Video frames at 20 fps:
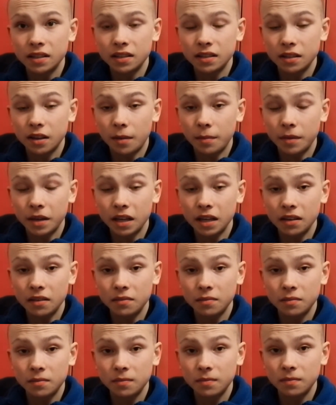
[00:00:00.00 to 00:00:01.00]
And I
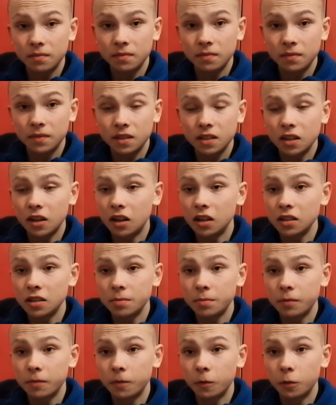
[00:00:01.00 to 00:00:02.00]
mean,
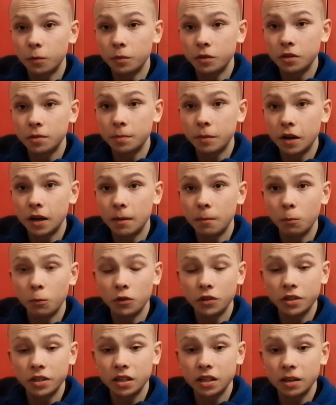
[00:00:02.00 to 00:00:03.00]
tonight's performance by him
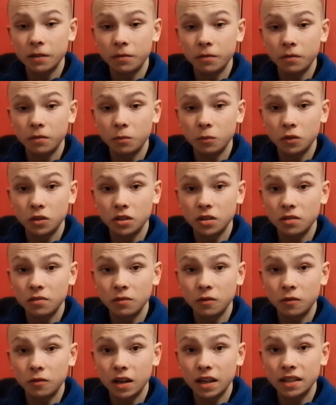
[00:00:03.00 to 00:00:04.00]

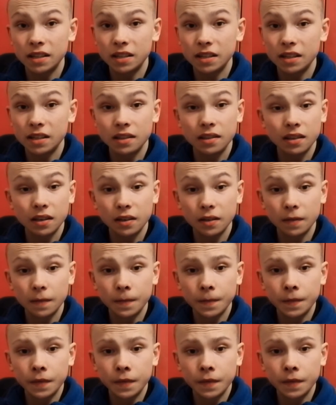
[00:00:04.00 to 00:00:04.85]
wasn't great either.